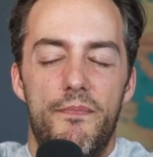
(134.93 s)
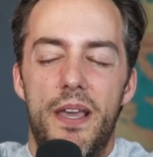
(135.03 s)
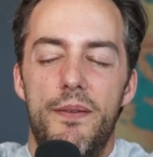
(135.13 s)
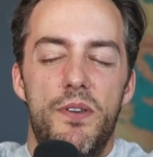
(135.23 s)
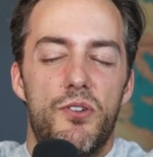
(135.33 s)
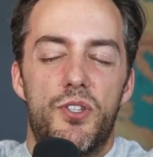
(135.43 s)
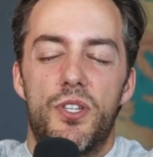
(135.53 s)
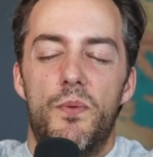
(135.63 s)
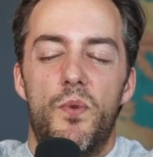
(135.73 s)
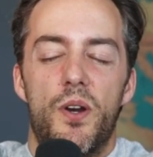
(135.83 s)
maybe you're
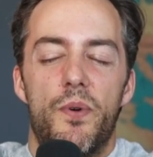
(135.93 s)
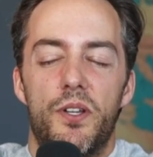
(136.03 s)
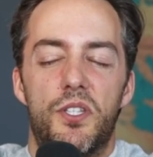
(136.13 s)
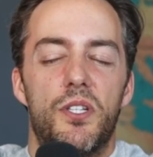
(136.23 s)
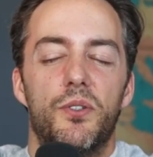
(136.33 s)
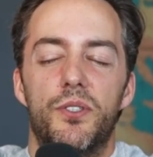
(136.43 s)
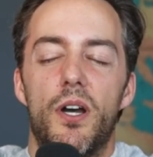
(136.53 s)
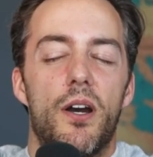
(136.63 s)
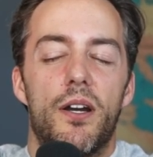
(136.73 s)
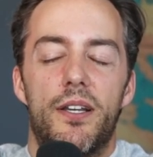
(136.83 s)
somewhere where it's still
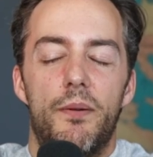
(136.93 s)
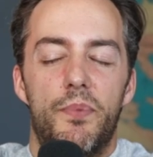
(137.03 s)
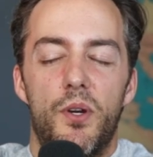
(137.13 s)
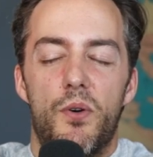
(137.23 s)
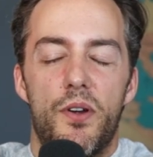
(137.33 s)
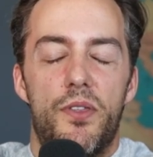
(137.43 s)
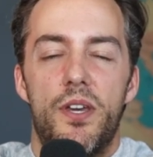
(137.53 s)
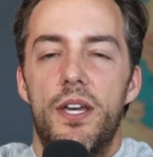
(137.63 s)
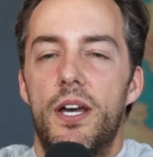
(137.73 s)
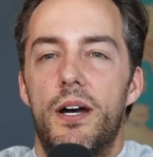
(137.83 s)
dark up north.
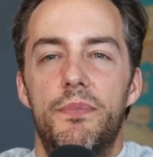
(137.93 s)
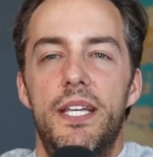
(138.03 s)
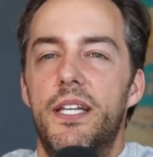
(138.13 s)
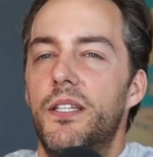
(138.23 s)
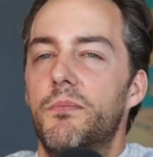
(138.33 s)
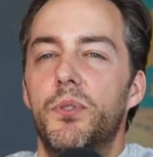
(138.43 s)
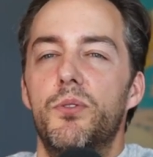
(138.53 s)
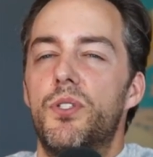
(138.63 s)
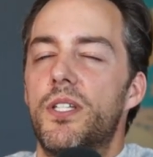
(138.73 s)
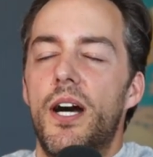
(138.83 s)
I'm taking the
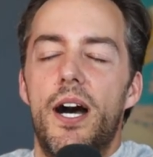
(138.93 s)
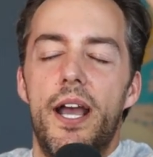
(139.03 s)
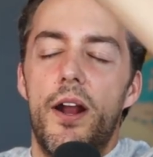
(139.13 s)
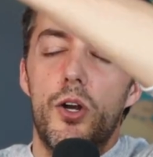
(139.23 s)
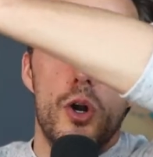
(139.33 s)
blue sky.